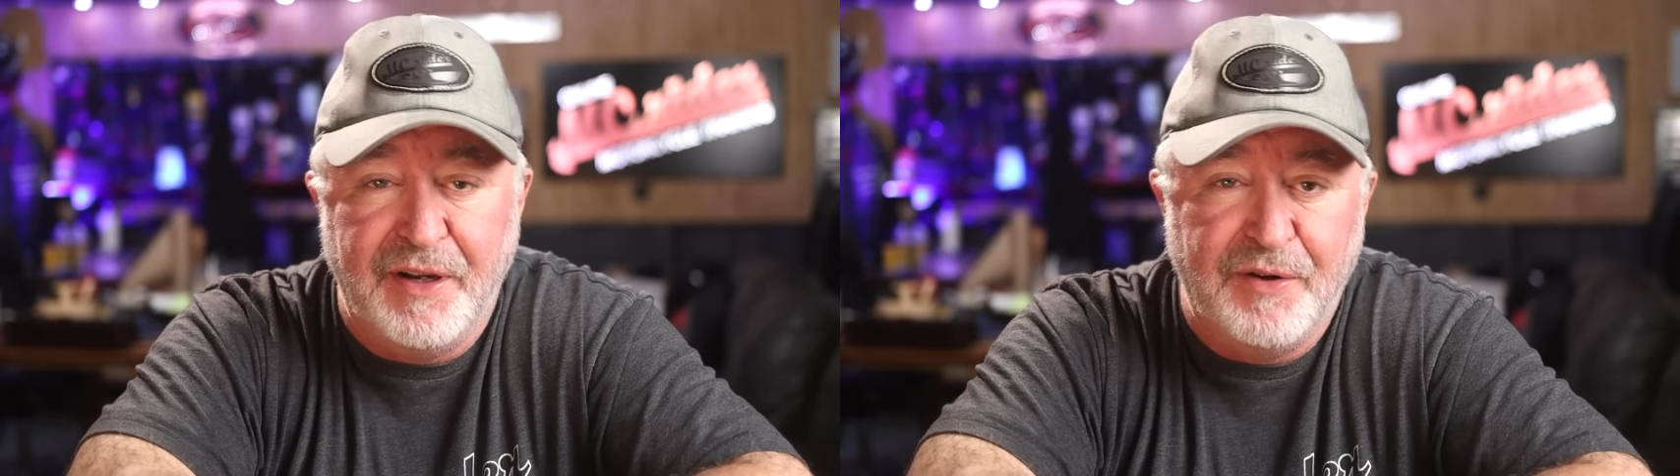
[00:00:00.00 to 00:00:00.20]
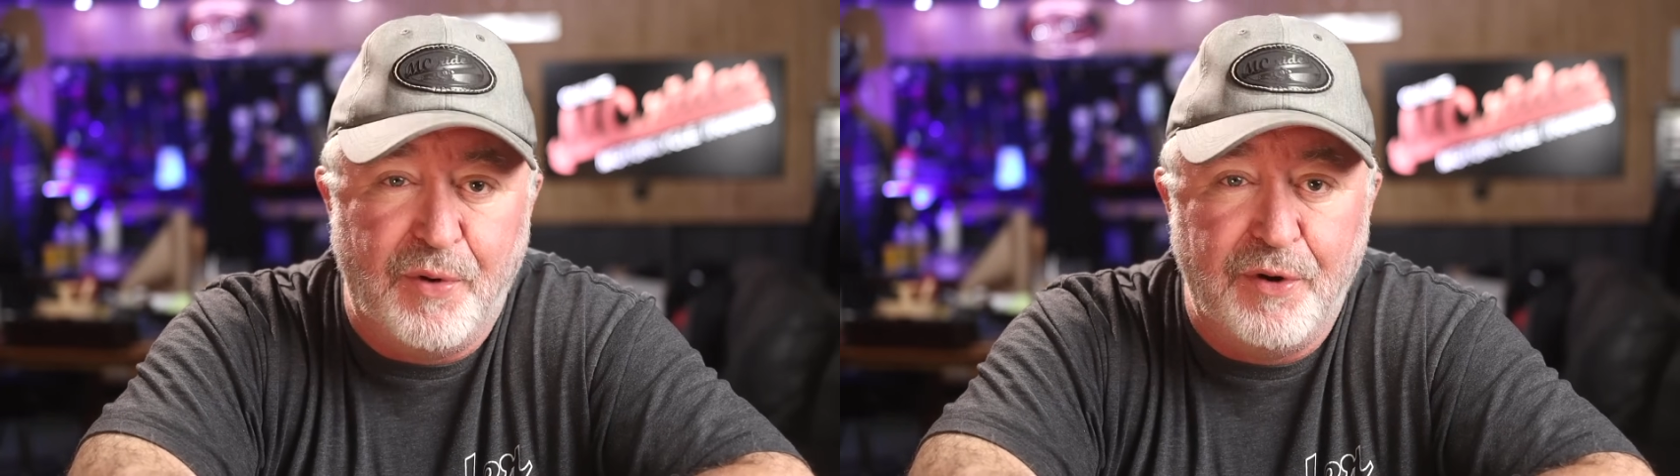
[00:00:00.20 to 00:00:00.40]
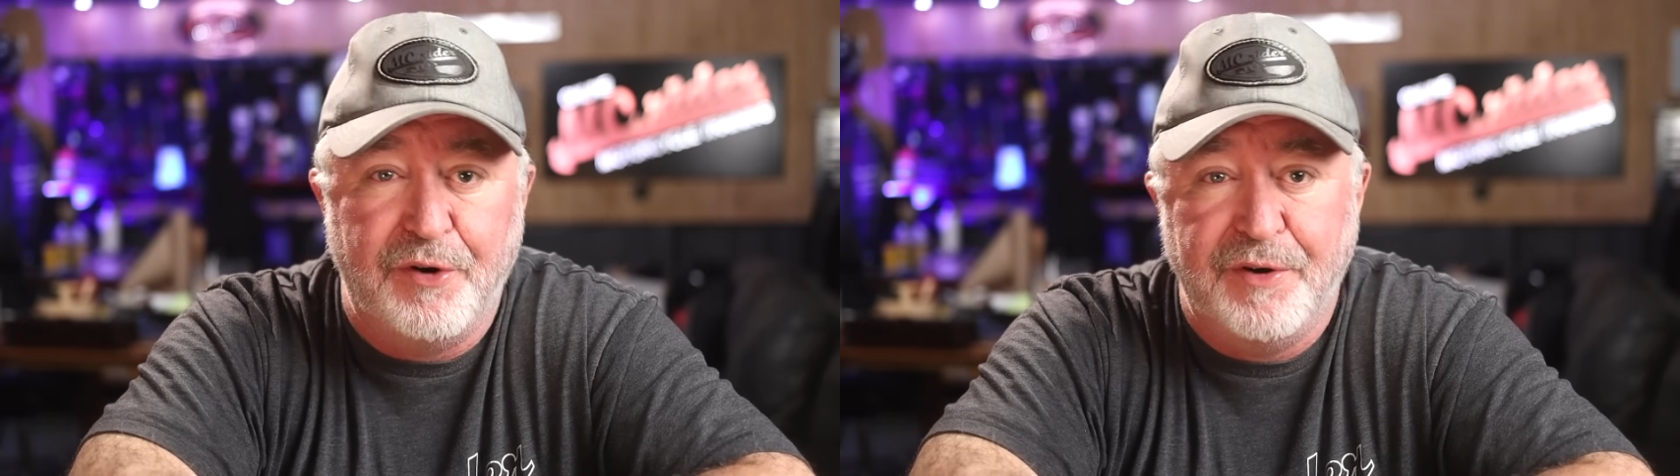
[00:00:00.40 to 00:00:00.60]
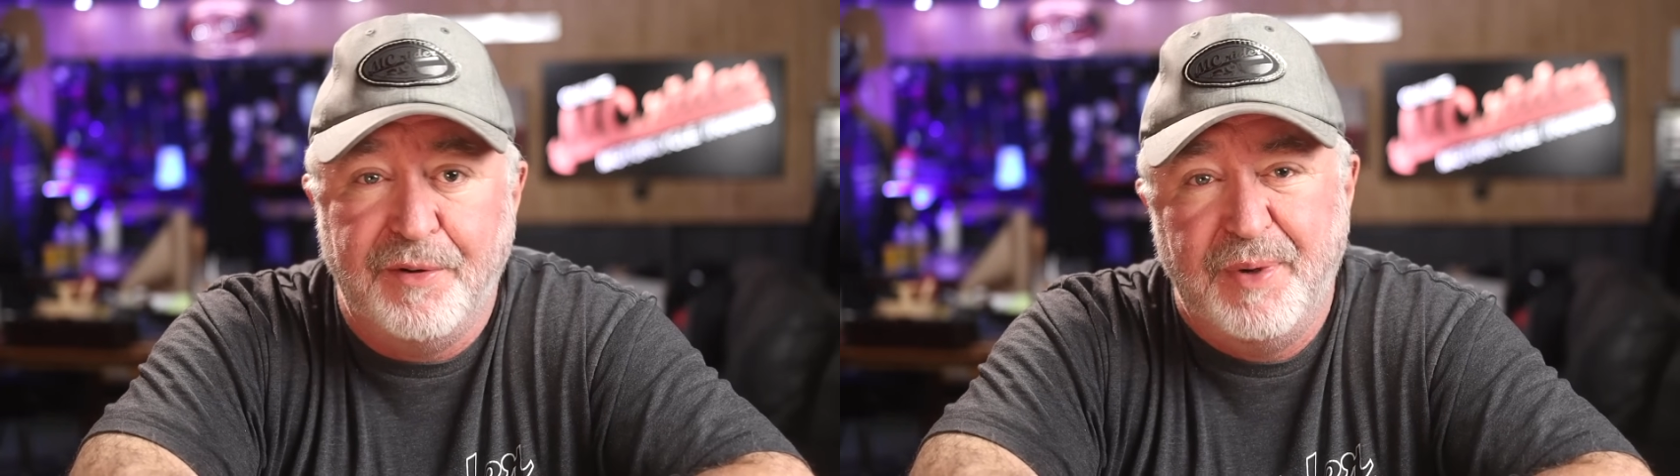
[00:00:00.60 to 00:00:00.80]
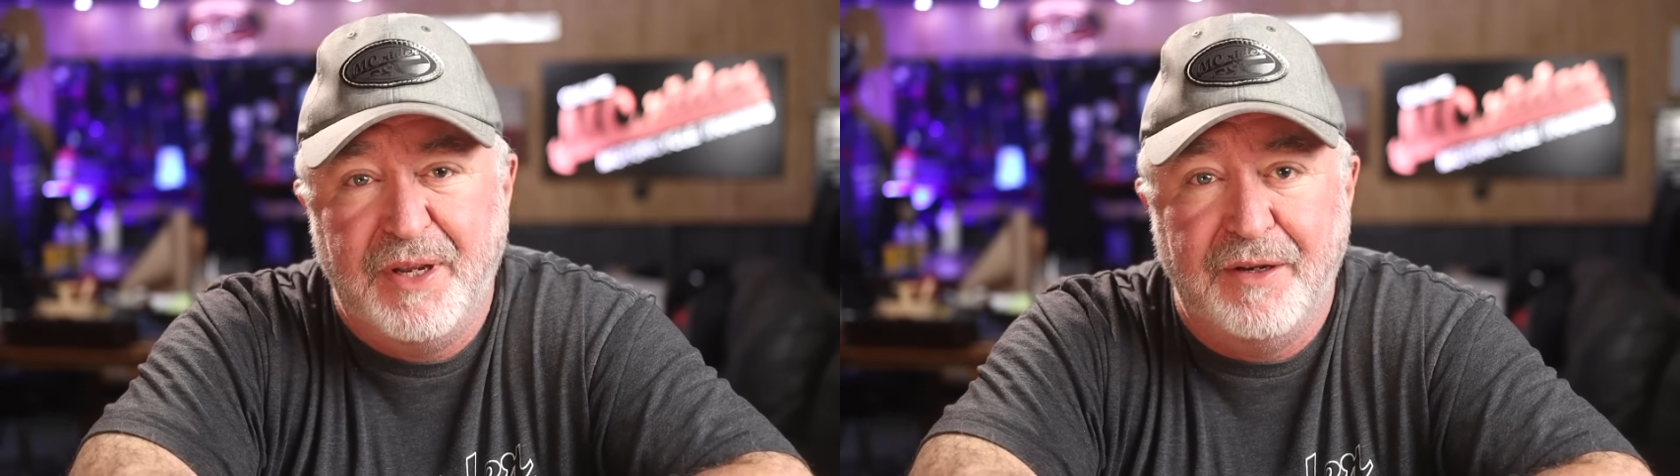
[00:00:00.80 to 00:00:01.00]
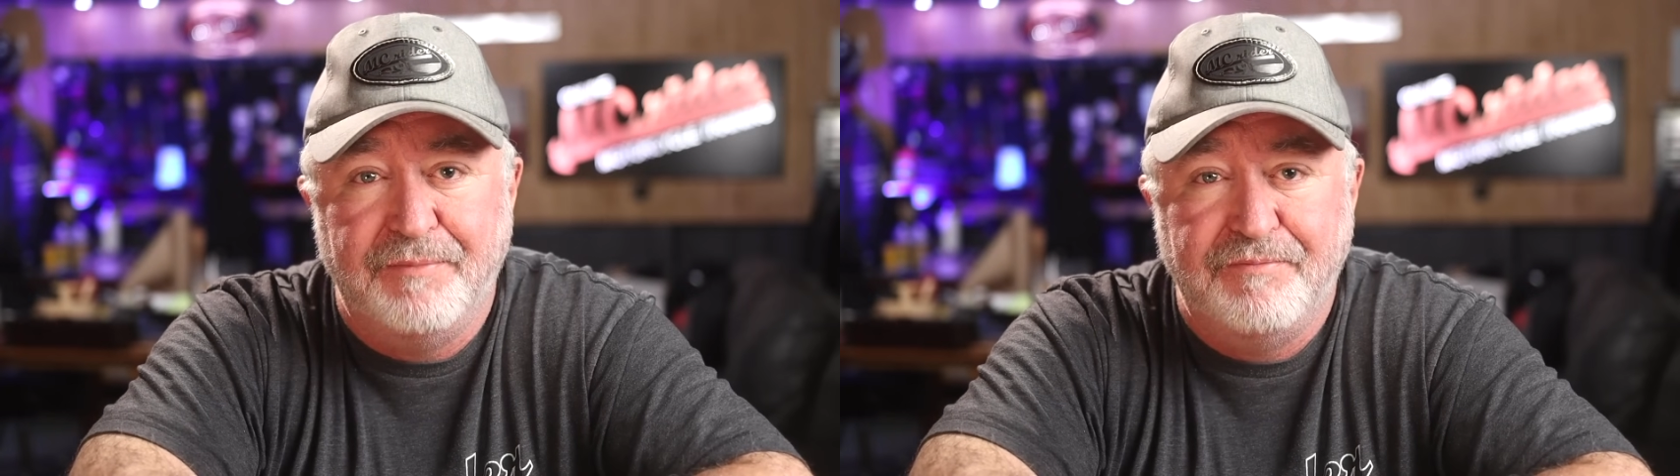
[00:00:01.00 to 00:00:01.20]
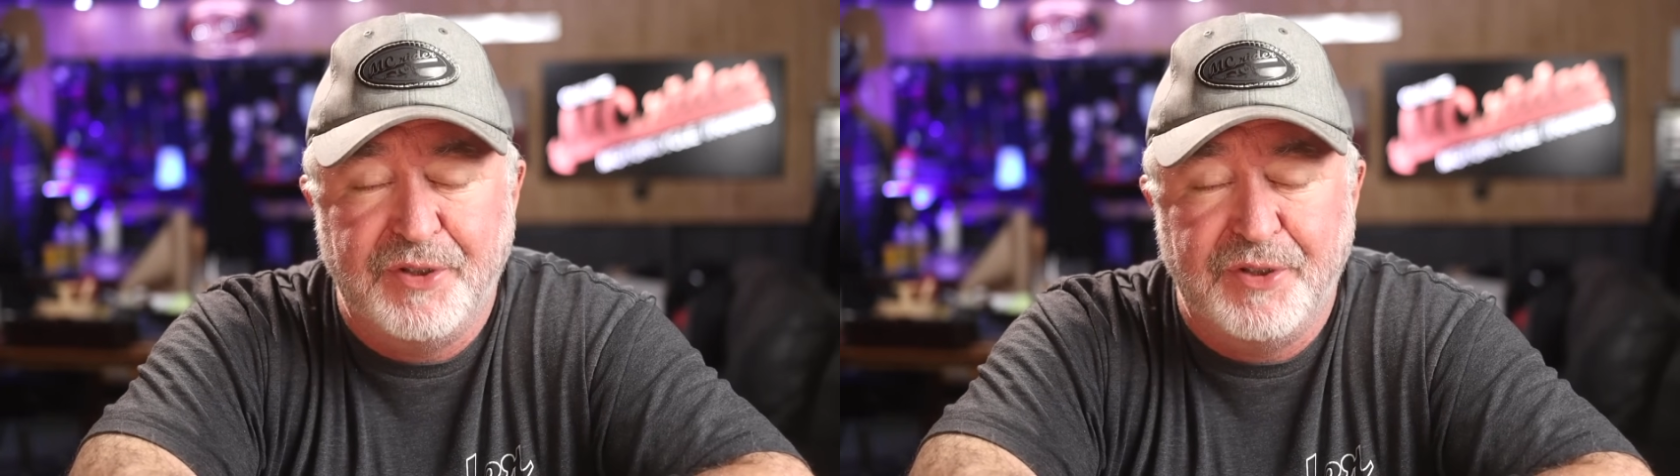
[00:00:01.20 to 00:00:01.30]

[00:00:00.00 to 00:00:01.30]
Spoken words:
in order to be a